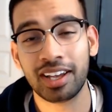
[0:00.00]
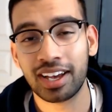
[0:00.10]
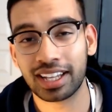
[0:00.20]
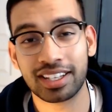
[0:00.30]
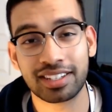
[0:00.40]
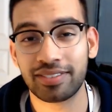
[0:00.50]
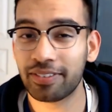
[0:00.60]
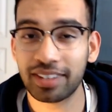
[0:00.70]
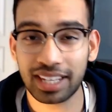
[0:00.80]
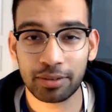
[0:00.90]
a list of
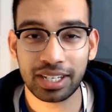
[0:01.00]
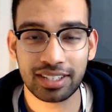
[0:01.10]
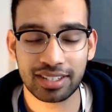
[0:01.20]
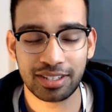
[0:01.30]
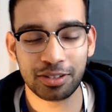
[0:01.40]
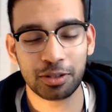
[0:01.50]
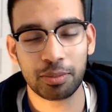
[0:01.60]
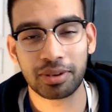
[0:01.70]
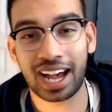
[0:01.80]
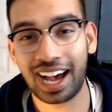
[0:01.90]
everything we need to do,
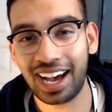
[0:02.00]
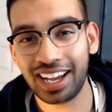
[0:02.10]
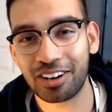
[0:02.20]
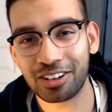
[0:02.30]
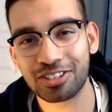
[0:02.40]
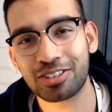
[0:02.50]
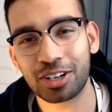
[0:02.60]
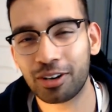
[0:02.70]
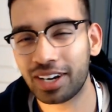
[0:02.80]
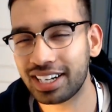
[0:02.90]
but I also
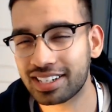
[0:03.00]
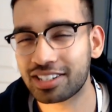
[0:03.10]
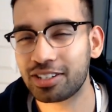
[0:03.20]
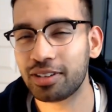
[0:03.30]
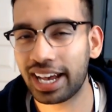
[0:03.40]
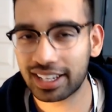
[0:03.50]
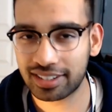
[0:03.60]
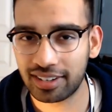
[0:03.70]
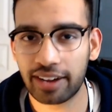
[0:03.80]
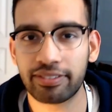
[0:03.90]
go ahead and just do the
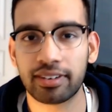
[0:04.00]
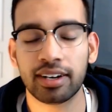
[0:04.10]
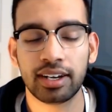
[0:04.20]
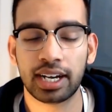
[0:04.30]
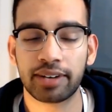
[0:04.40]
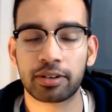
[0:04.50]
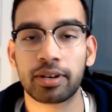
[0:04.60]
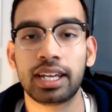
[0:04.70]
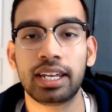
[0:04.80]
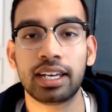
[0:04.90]
extra effort of
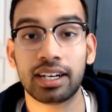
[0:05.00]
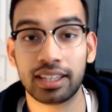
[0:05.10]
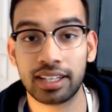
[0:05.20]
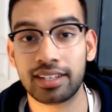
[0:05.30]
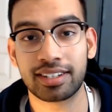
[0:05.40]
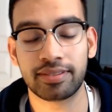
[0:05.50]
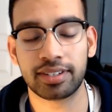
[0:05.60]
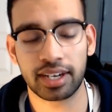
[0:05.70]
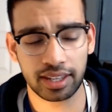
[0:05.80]
creating a list of done.